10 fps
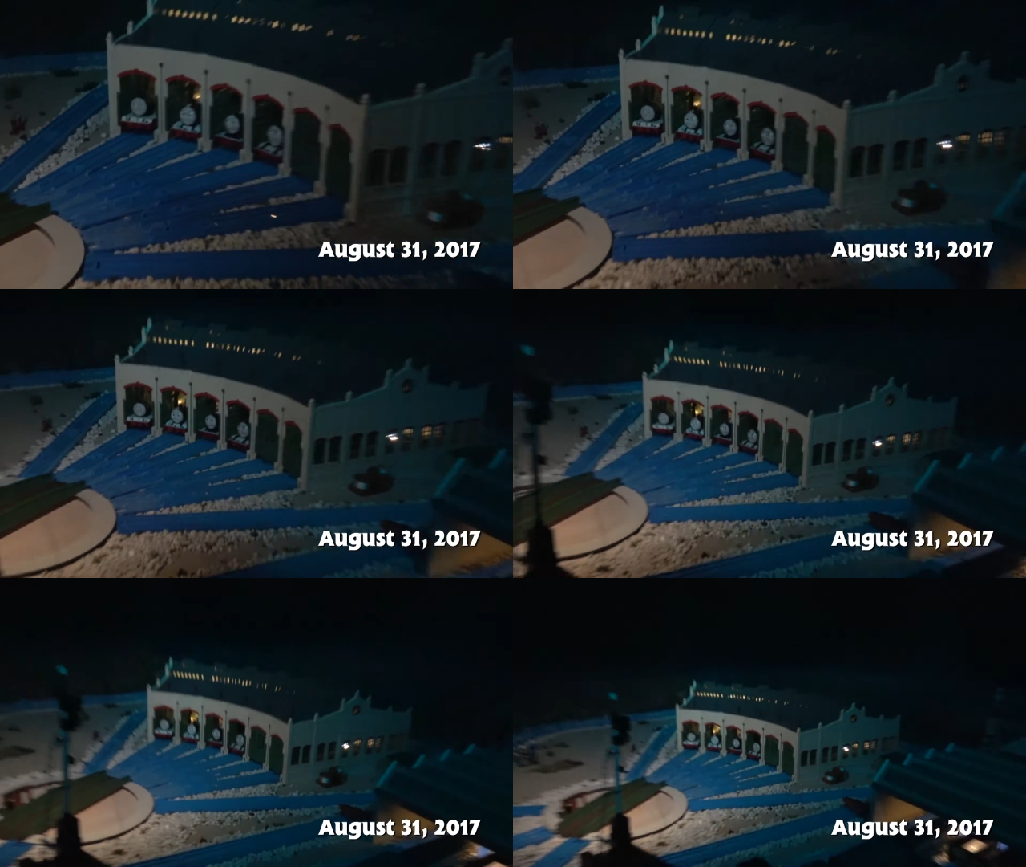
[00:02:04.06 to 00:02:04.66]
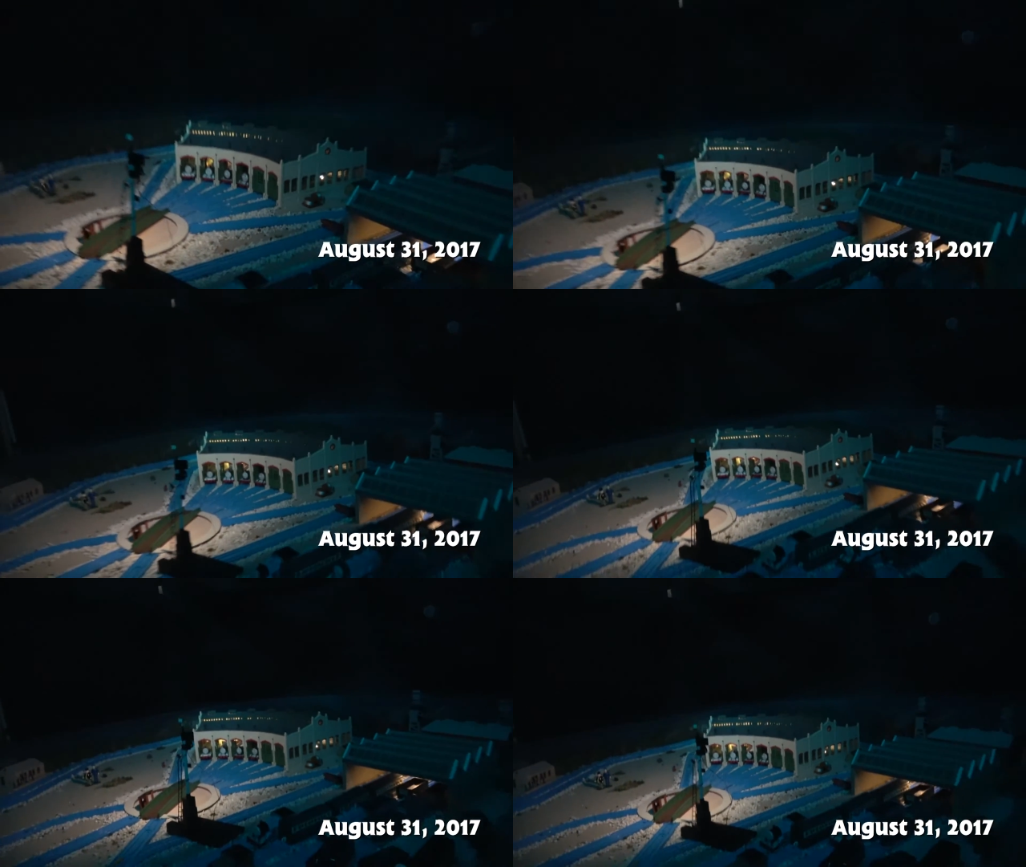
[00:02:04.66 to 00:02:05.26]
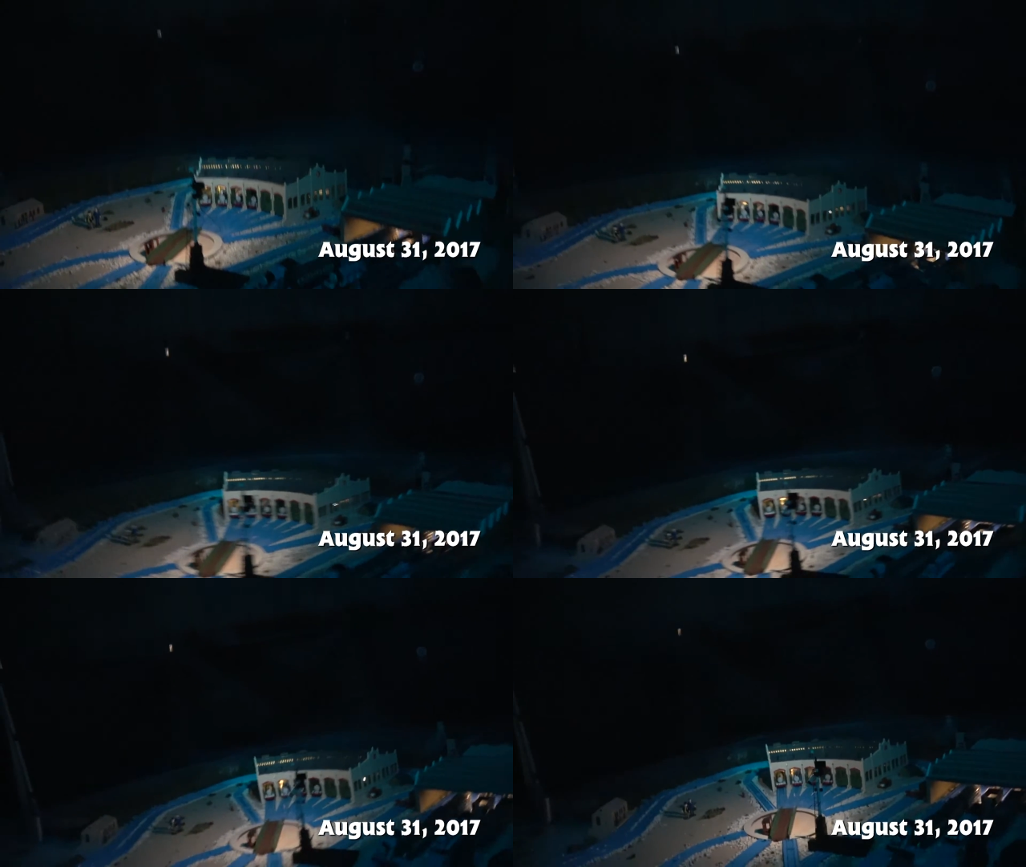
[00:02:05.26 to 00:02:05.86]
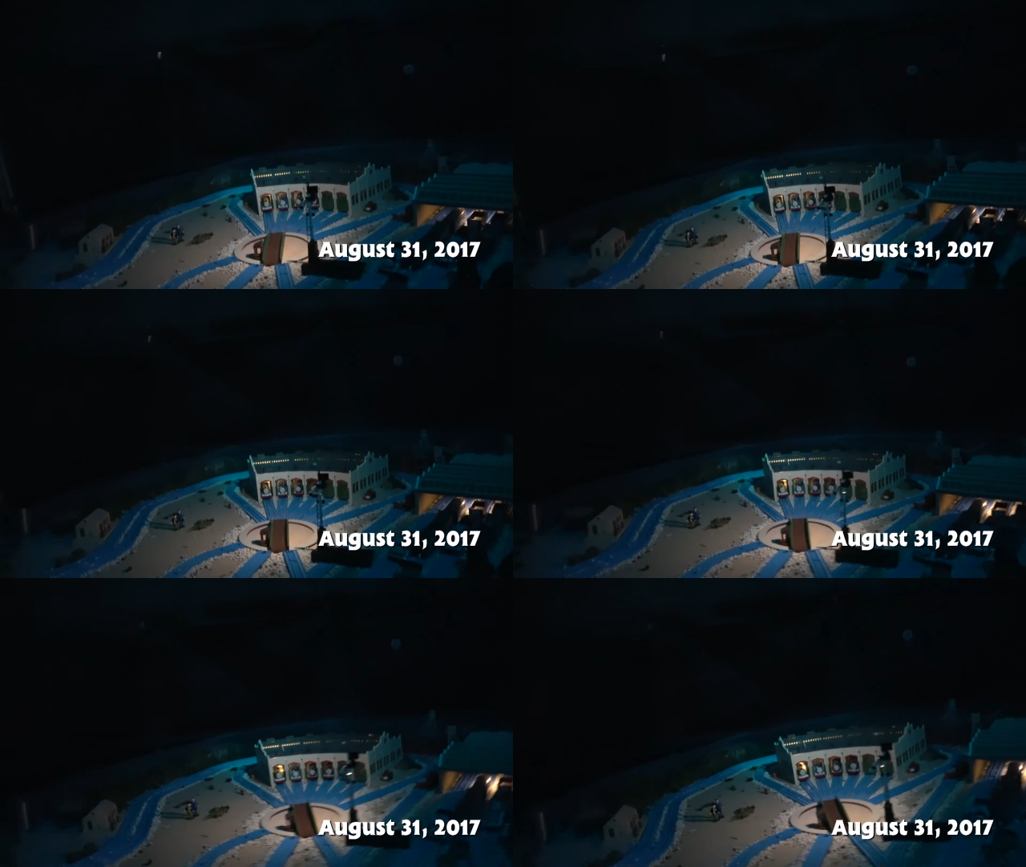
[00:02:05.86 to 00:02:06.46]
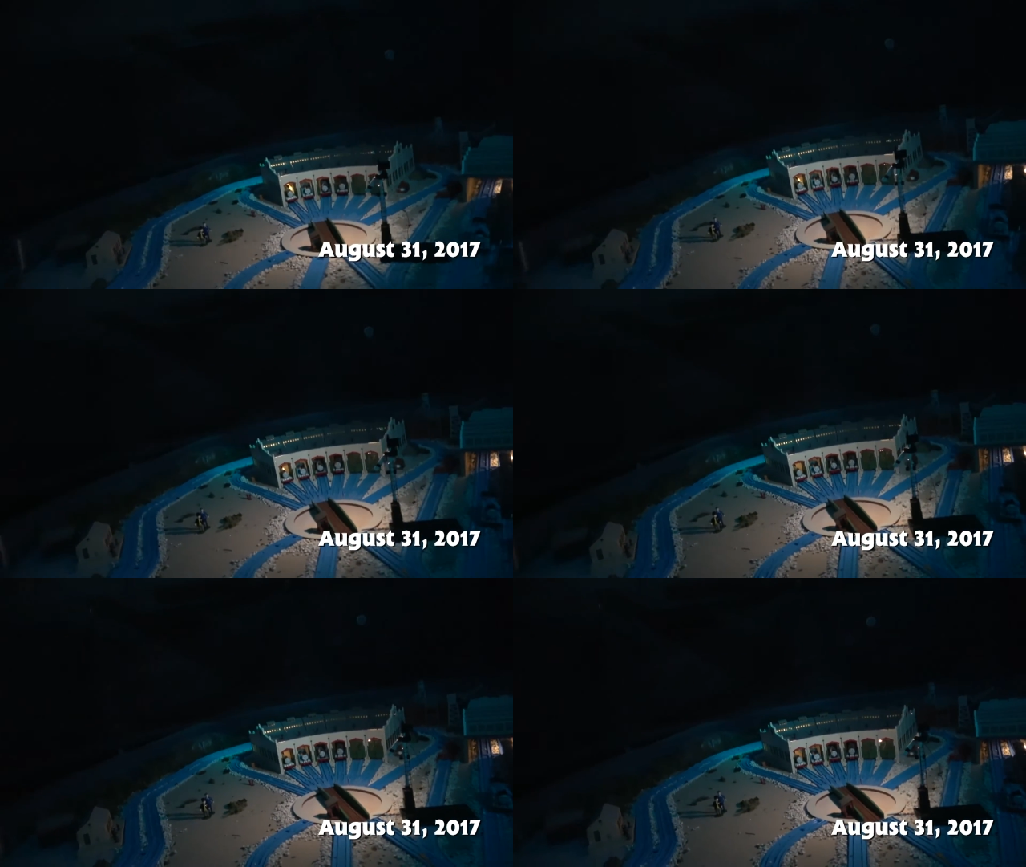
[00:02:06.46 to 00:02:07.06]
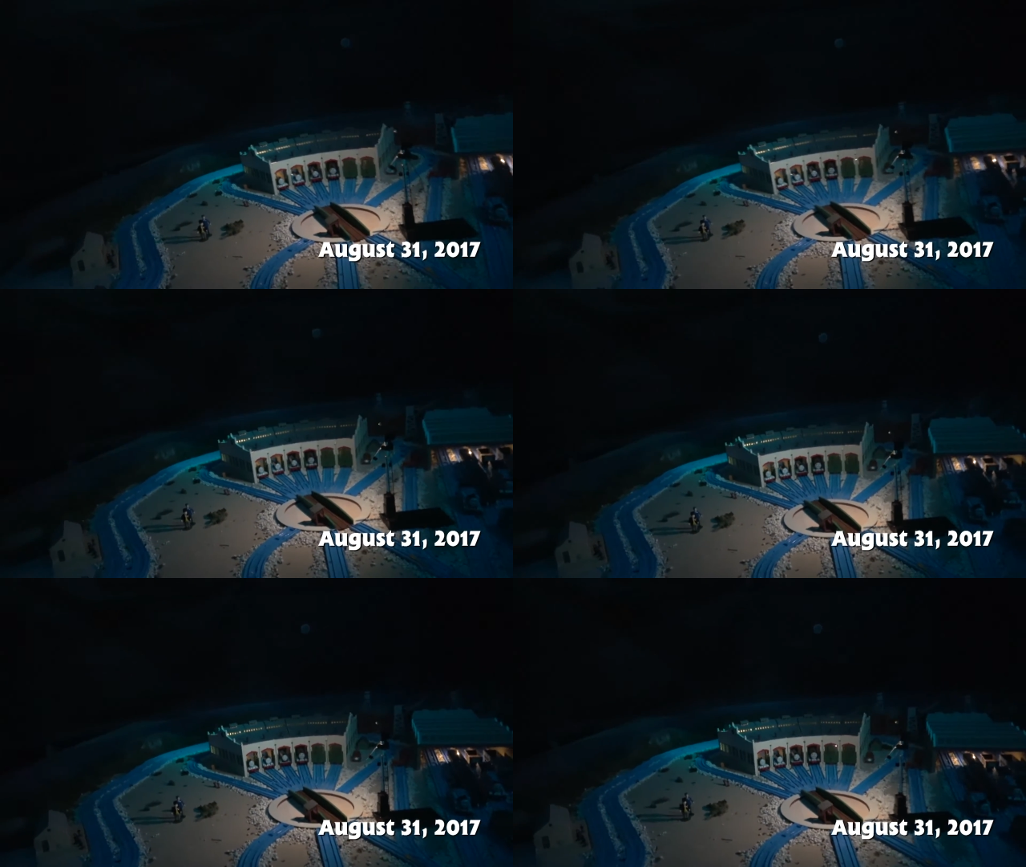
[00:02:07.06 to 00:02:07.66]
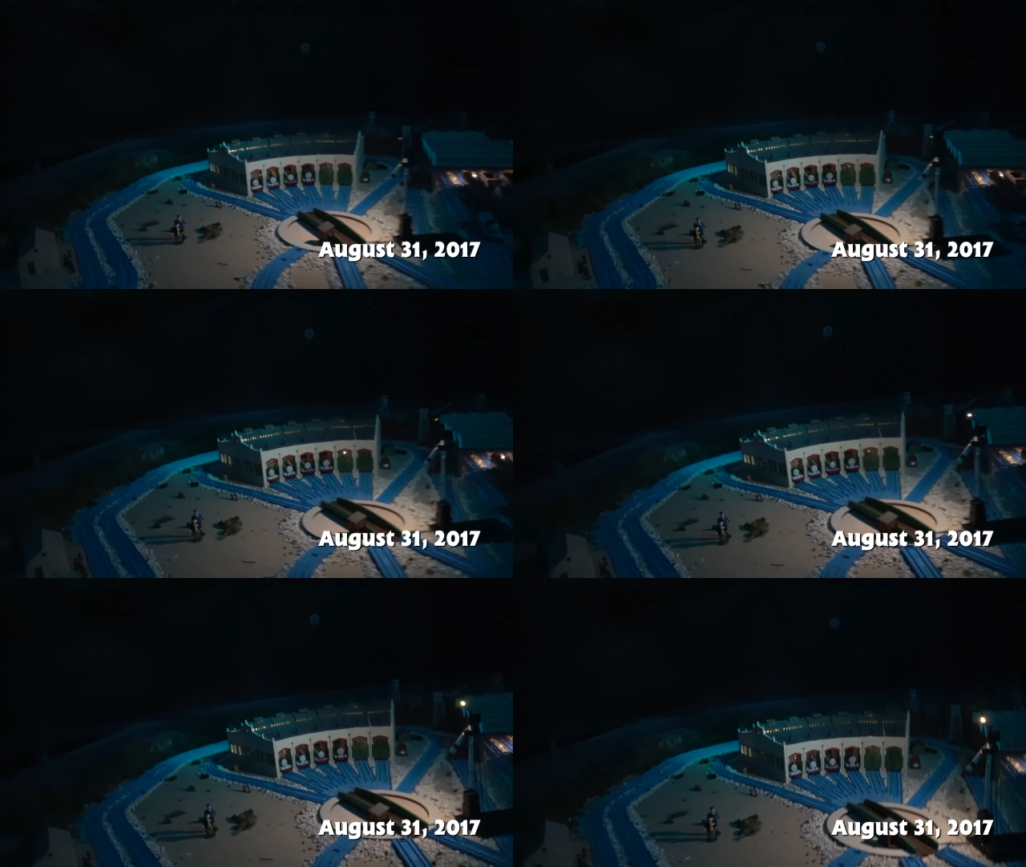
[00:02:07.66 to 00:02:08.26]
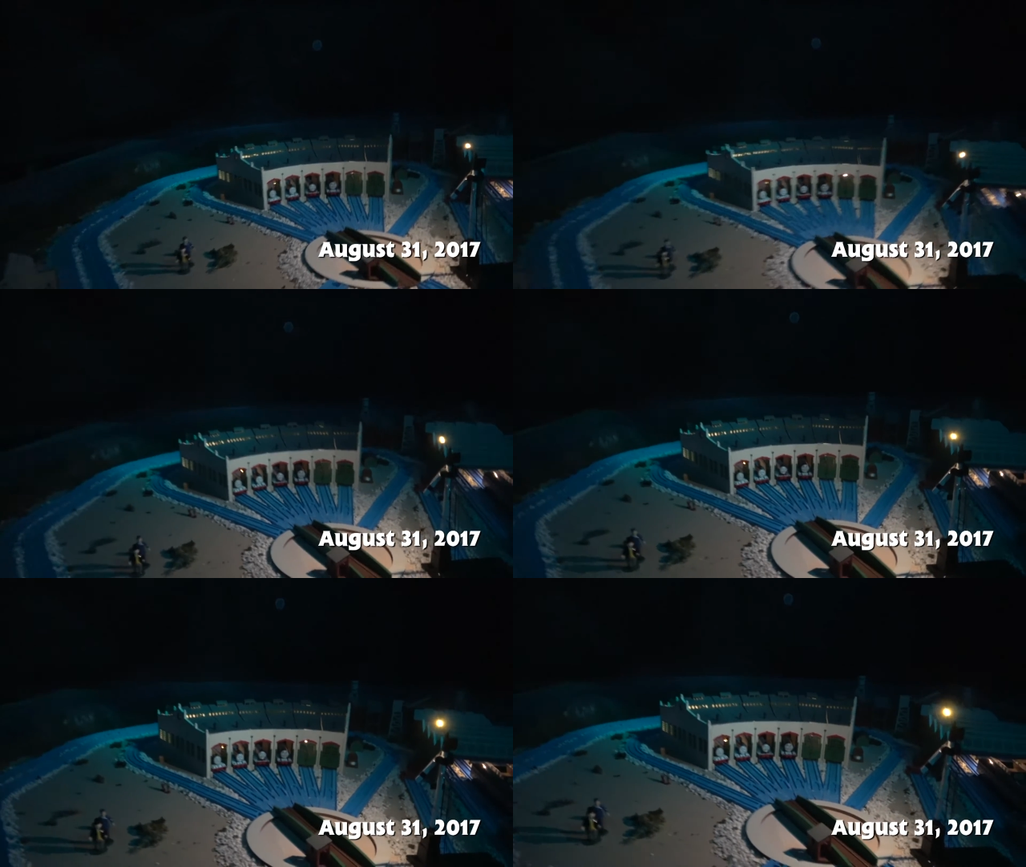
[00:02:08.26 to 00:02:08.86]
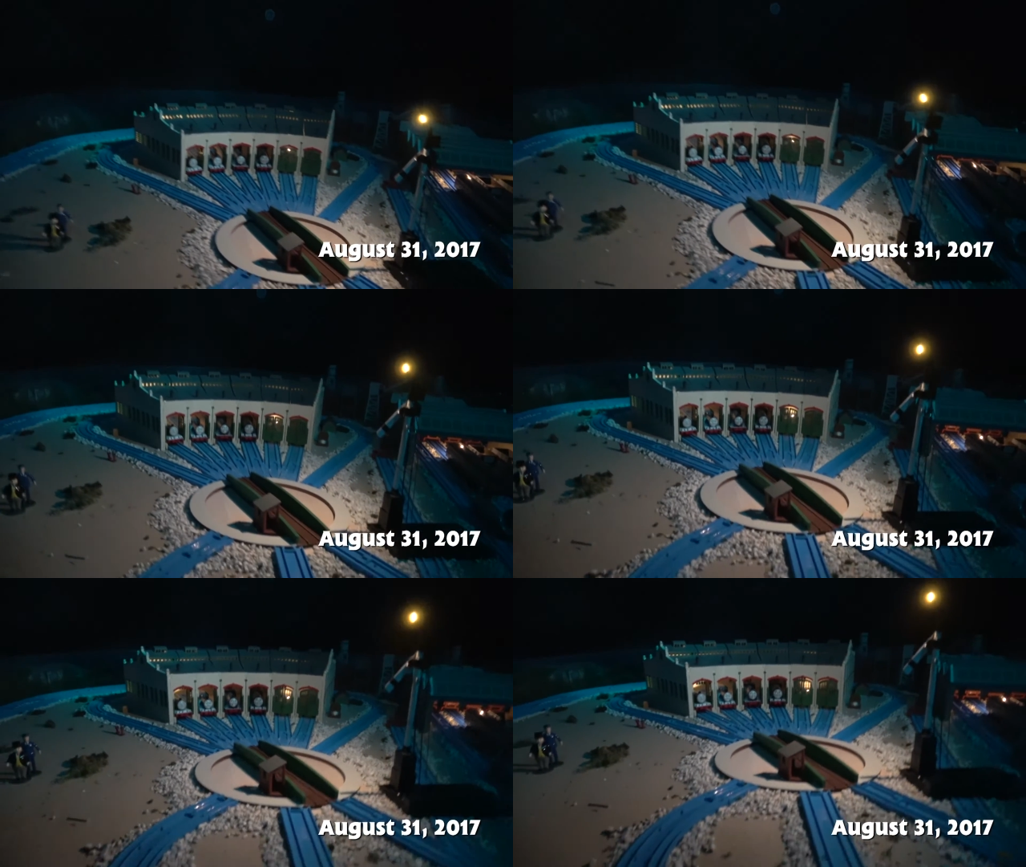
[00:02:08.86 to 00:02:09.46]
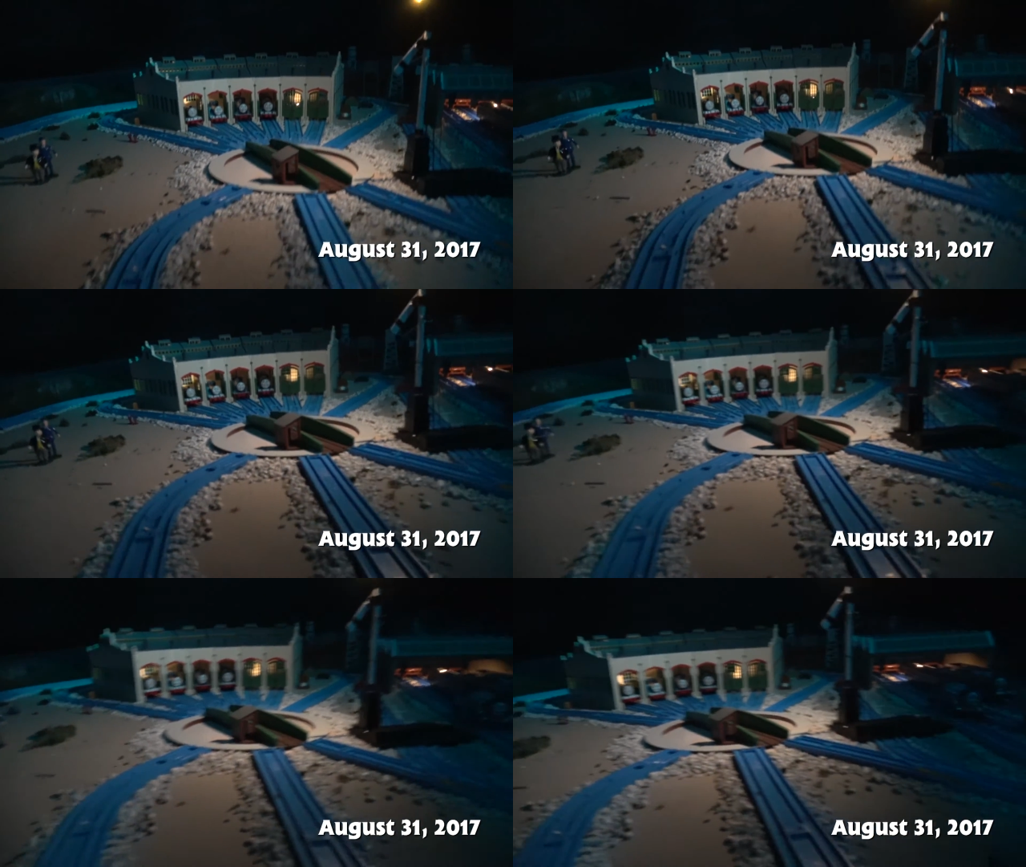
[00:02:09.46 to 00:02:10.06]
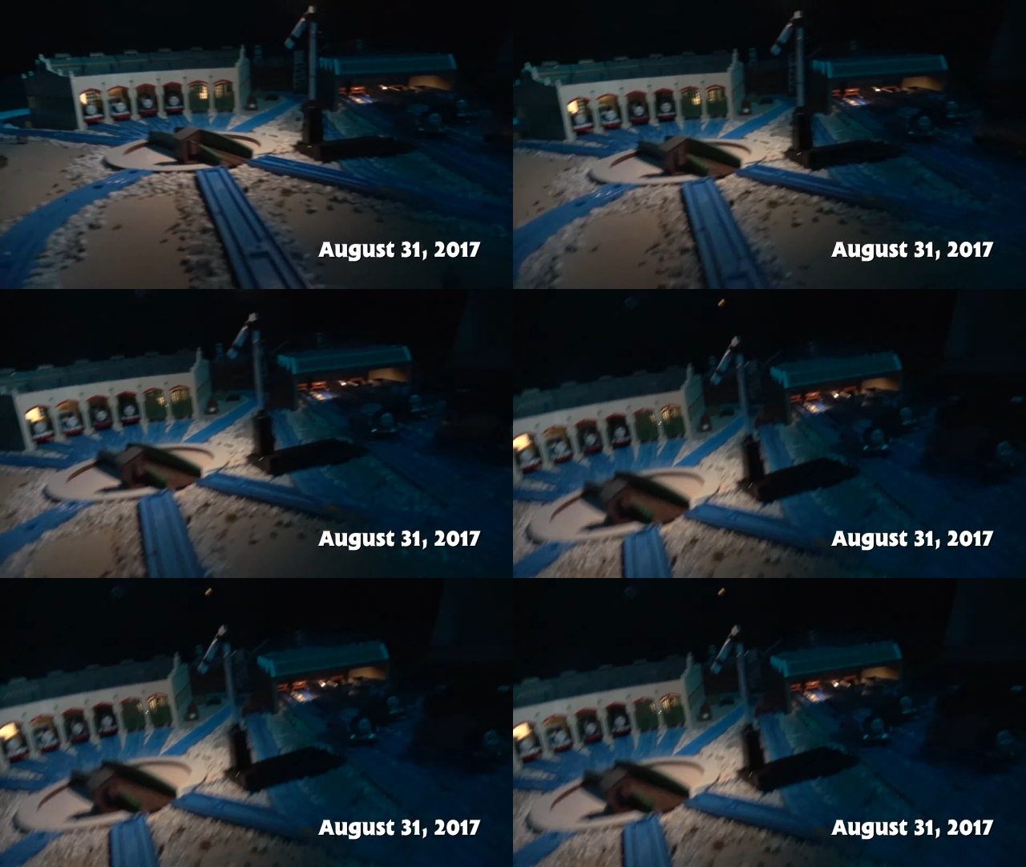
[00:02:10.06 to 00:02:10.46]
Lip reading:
No face is visible, so there are no lips to read.